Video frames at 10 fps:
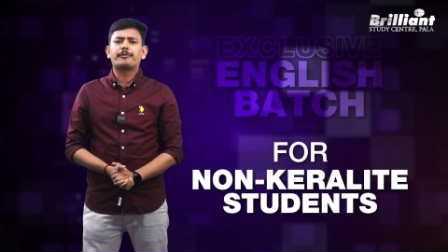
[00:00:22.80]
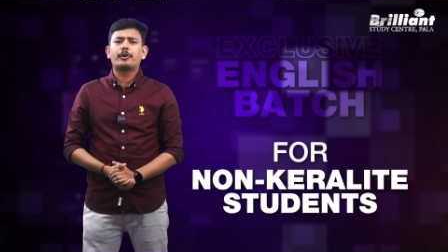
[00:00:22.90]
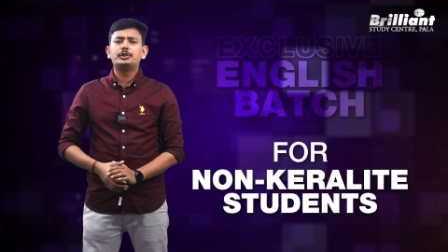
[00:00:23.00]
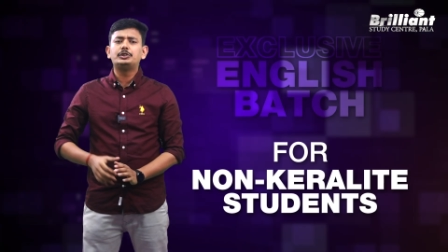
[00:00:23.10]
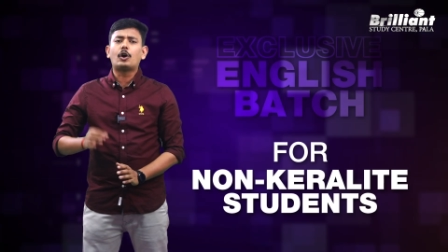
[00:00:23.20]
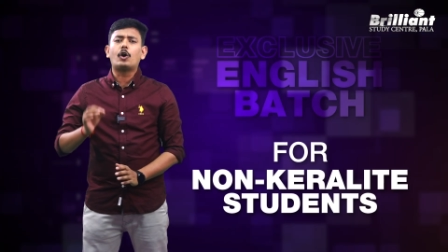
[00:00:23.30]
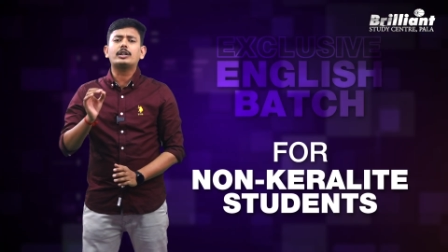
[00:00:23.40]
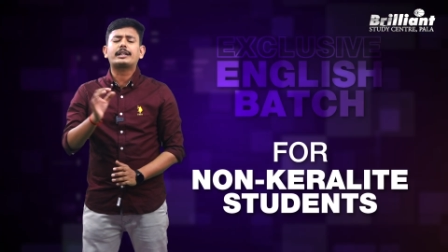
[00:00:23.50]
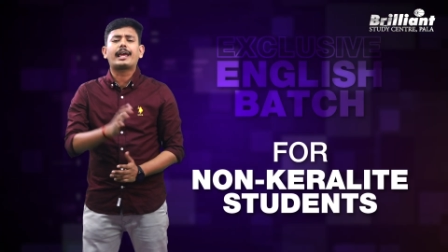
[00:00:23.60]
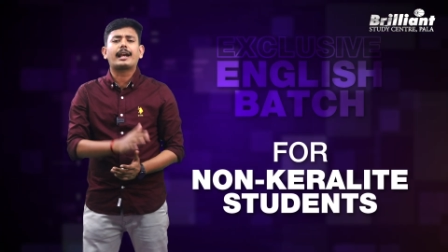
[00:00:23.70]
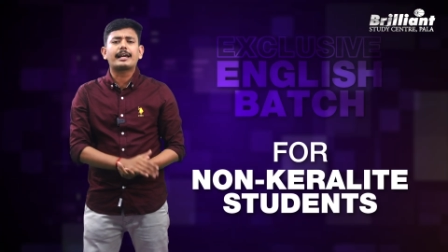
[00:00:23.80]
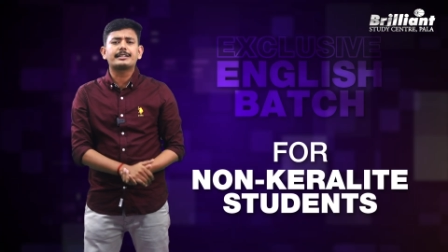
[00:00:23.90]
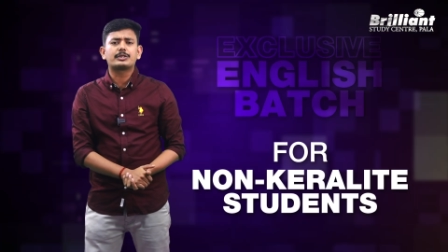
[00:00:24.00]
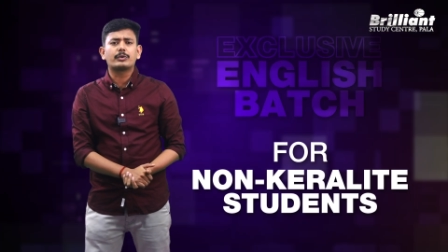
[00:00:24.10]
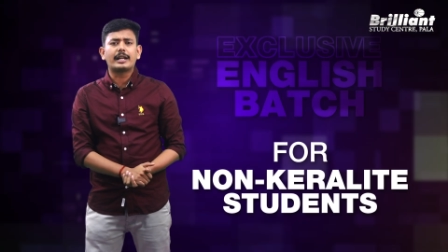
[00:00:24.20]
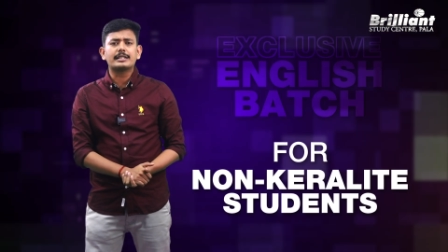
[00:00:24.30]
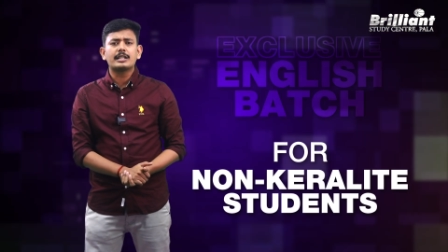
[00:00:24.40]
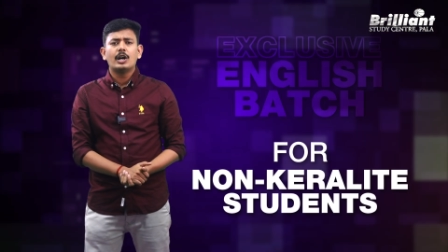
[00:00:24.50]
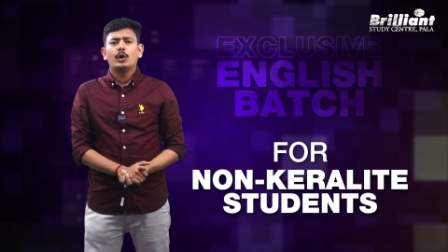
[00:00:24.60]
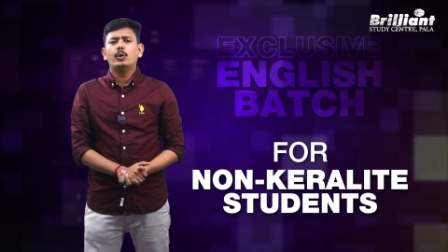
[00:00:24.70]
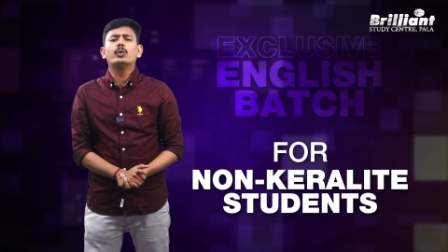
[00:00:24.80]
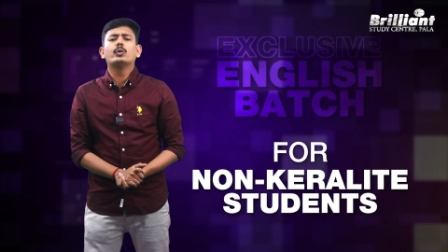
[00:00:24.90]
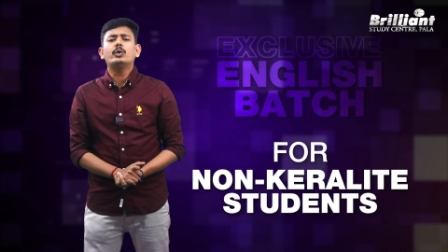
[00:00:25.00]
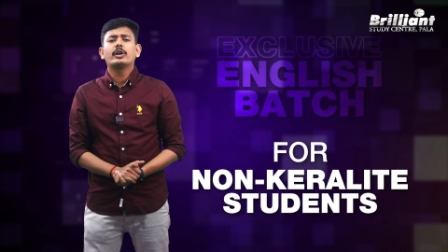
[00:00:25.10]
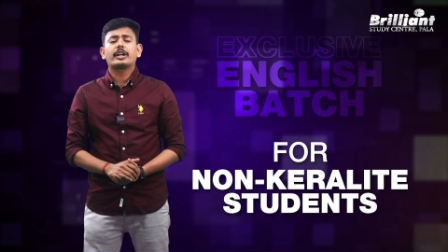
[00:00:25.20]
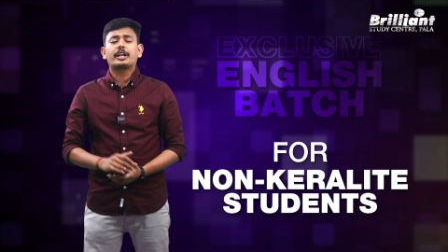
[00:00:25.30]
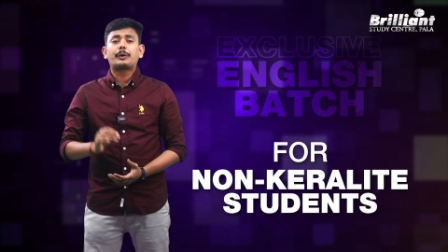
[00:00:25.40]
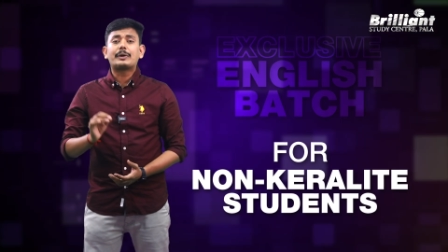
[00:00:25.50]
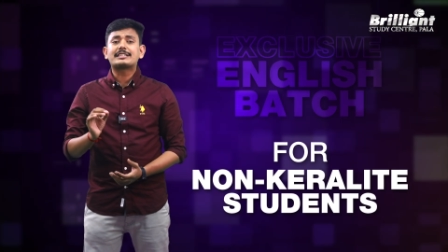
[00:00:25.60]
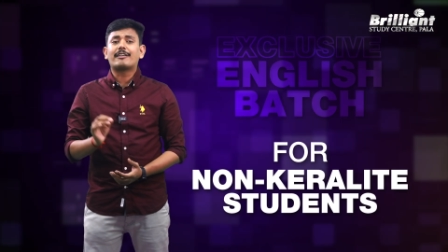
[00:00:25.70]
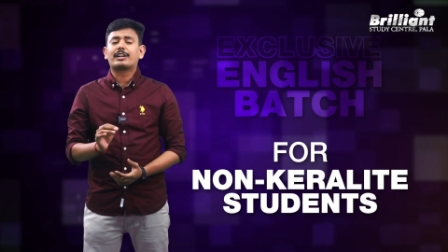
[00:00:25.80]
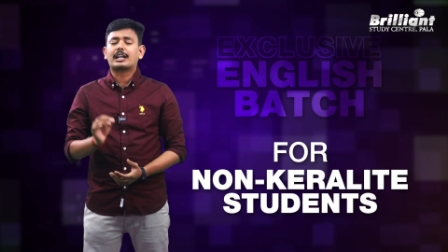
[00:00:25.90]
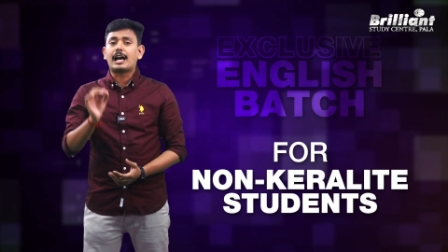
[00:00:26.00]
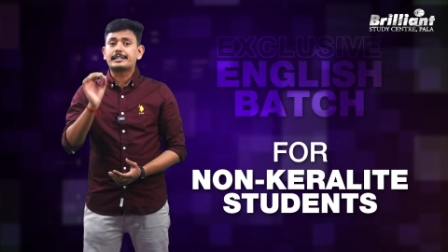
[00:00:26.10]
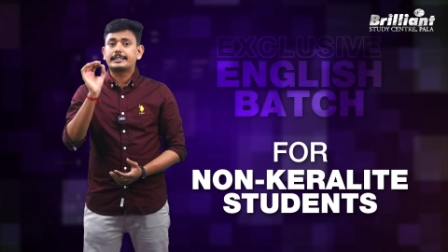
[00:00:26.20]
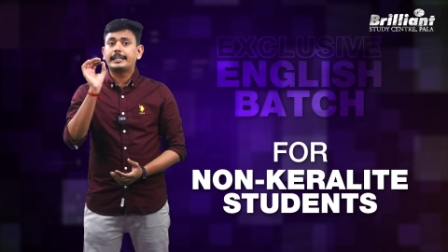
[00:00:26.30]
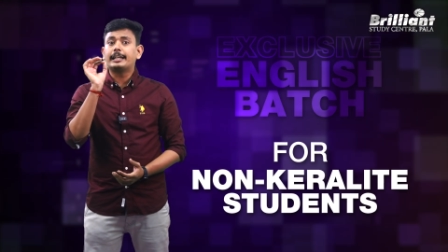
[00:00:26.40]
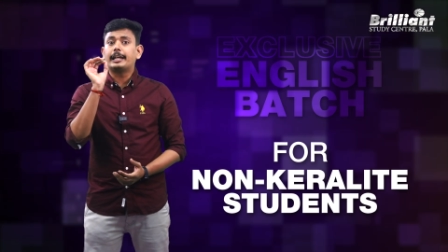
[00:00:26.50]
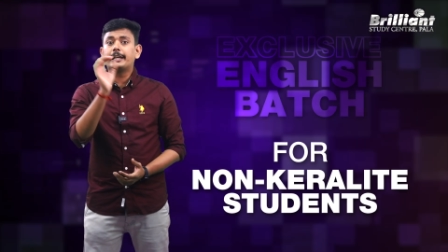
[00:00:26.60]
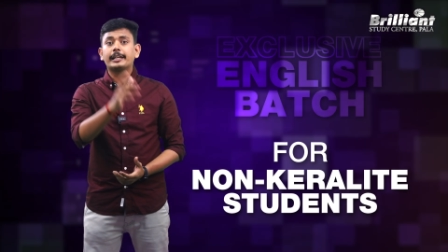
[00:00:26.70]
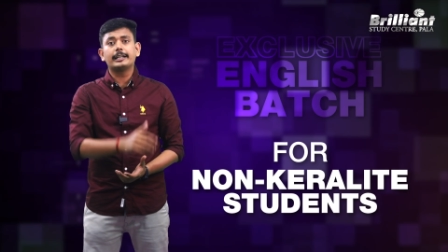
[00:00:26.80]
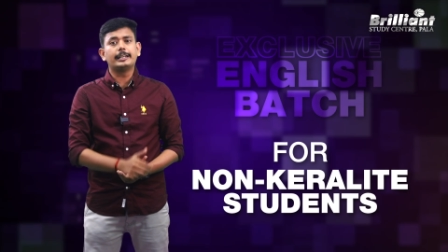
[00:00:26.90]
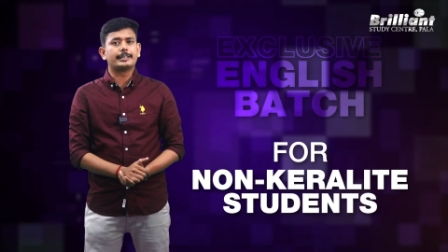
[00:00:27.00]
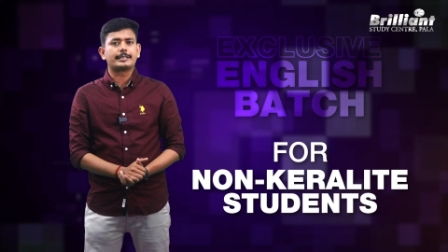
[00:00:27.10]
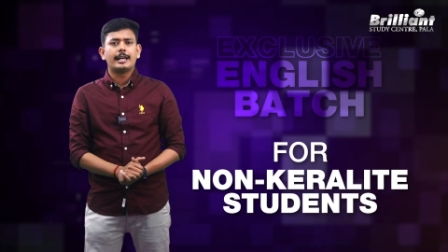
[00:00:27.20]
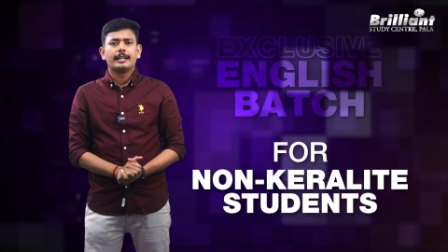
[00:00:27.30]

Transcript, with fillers: for non like students who requires our class in English.